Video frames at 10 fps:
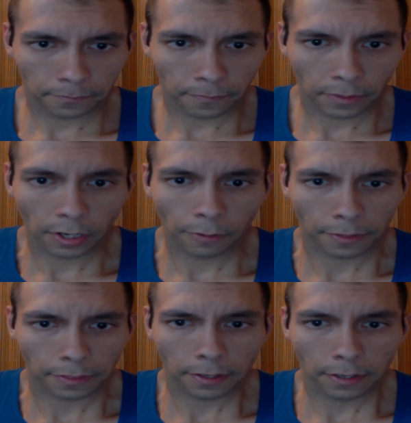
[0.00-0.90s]

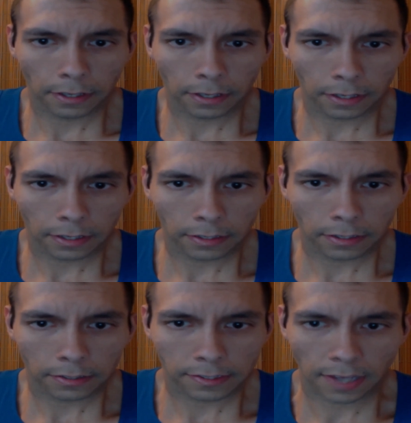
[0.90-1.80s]
with
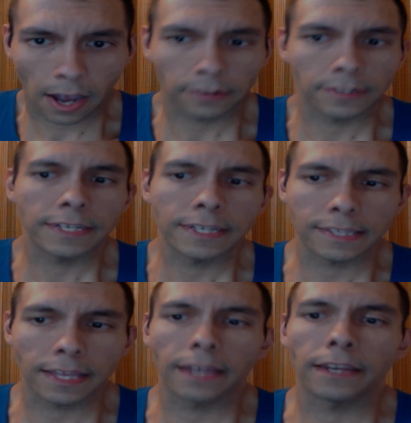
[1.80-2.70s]
Socrates,
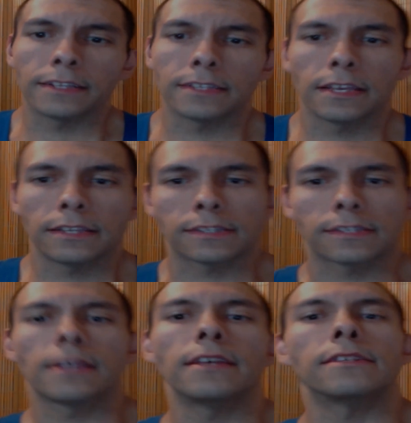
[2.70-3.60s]
then
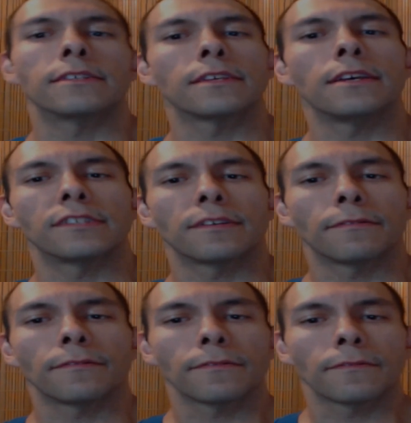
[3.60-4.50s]
is
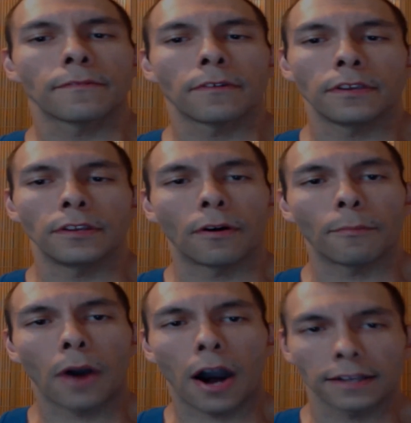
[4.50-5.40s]
it
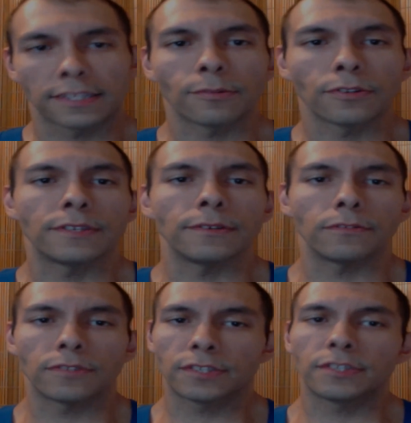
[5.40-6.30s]
possible to
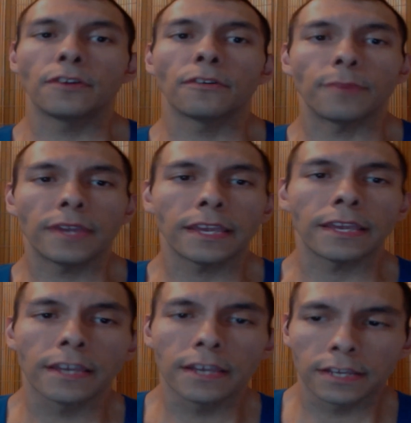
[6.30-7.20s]
still
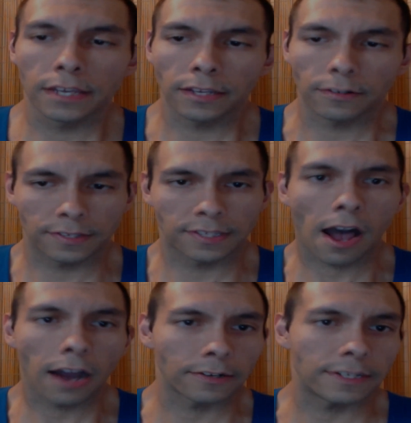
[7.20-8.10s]
be
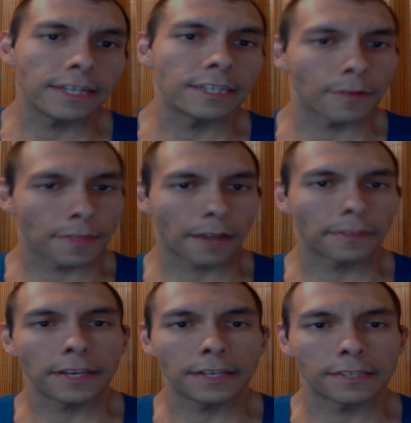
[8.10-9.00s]
Socrates without
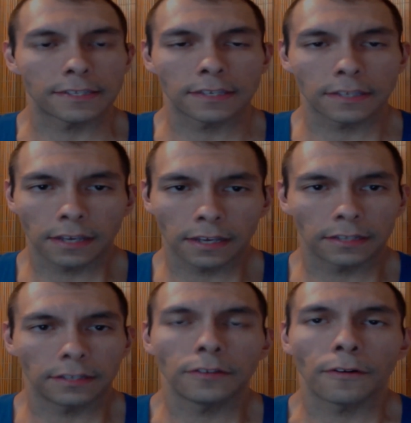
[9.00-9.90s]
these
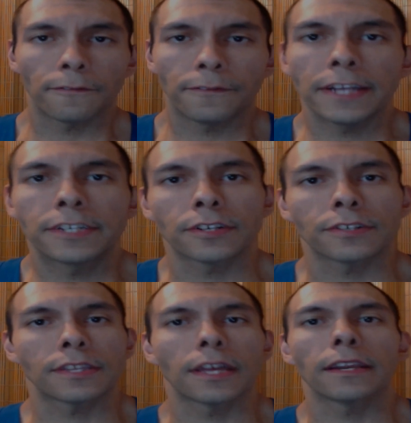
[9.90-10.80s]

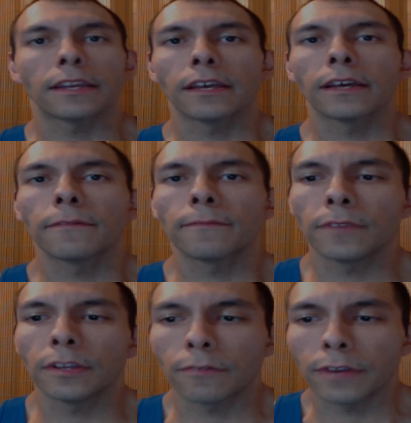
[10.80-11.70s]
features that
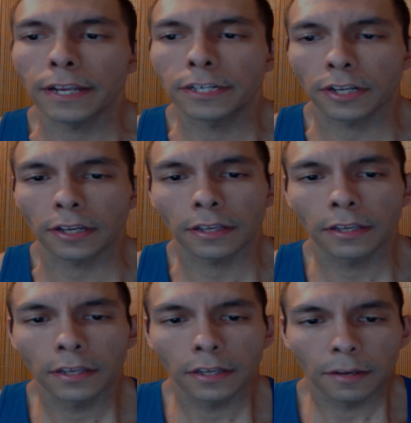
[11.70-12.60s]
Nietzsche
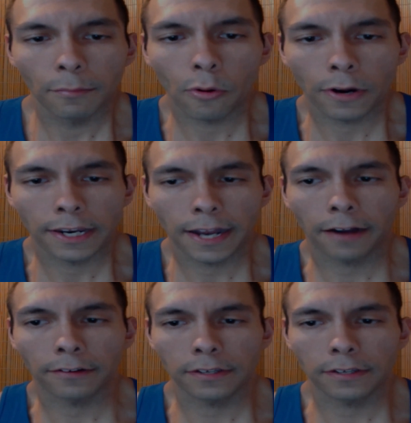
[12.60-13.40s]
pointed out?